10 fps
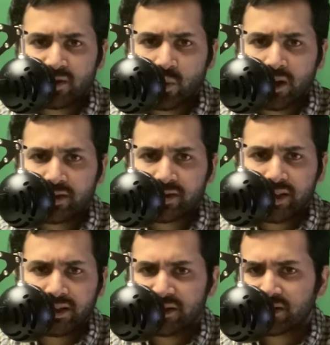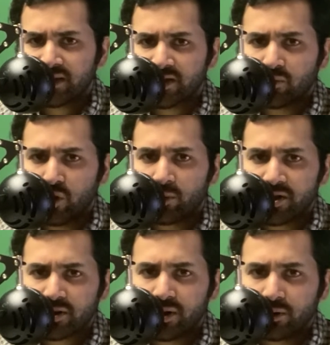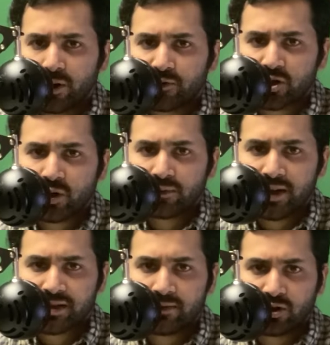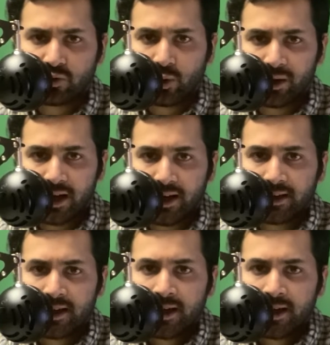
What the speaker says: as well as like it's a rumor, so you don't know for sure if that's even true or not.